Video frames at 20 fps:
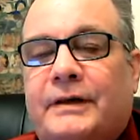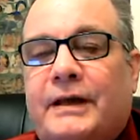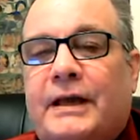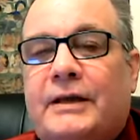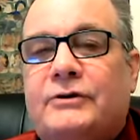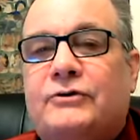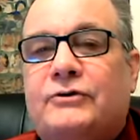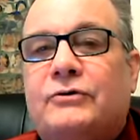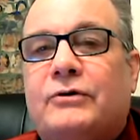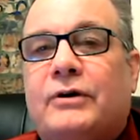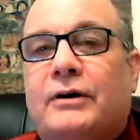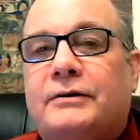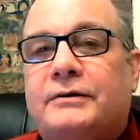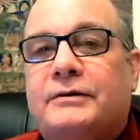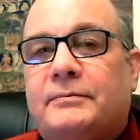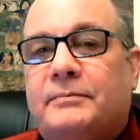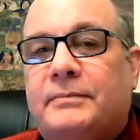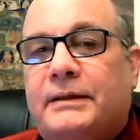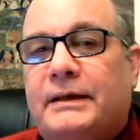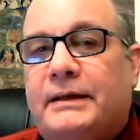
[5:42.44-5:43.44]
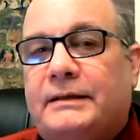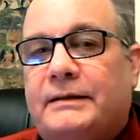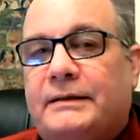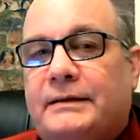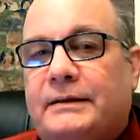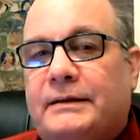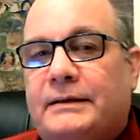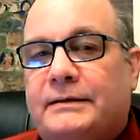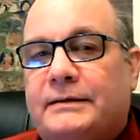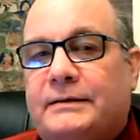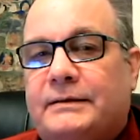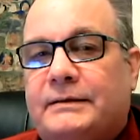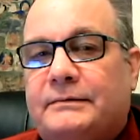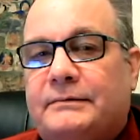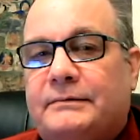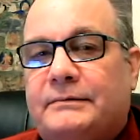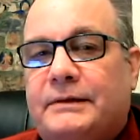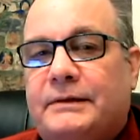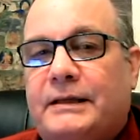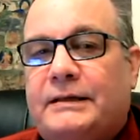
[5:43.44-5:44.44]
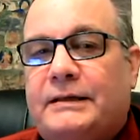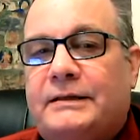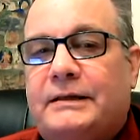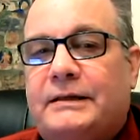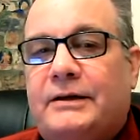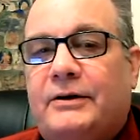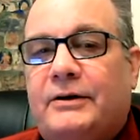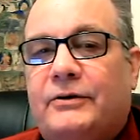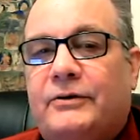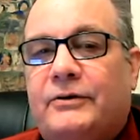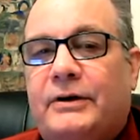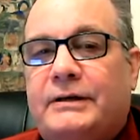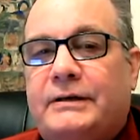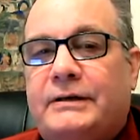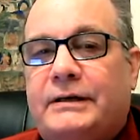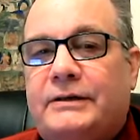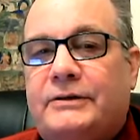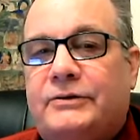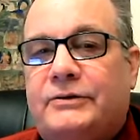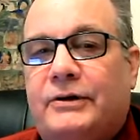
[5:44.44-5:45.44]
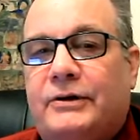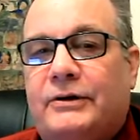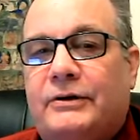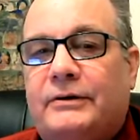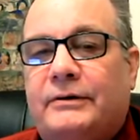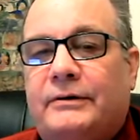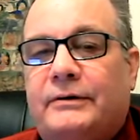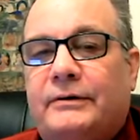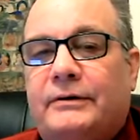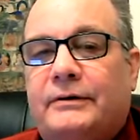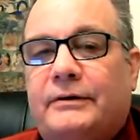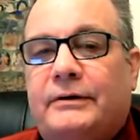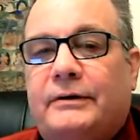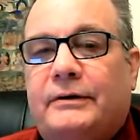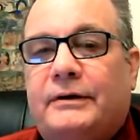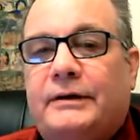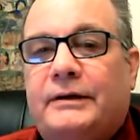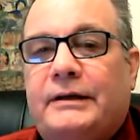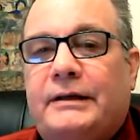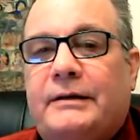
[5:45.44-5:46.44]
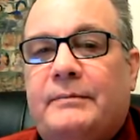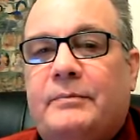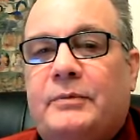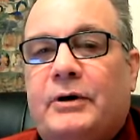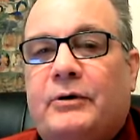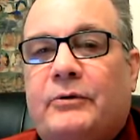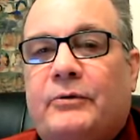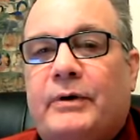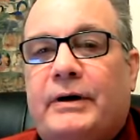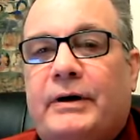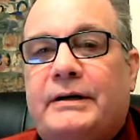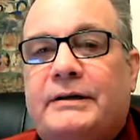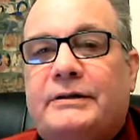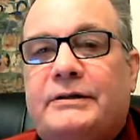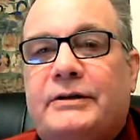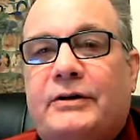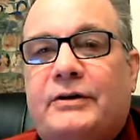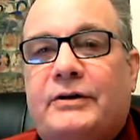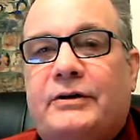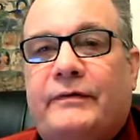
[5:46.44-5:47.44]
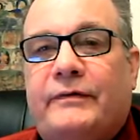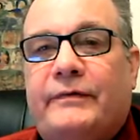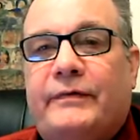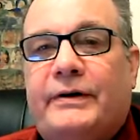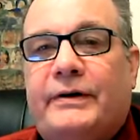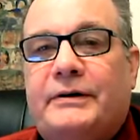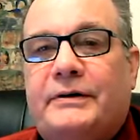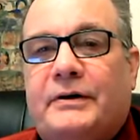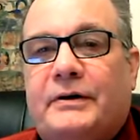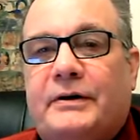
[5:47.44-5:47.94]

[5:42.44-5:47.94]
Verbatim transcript: As you contemplate this deity or great teacher, keep your awareness on your front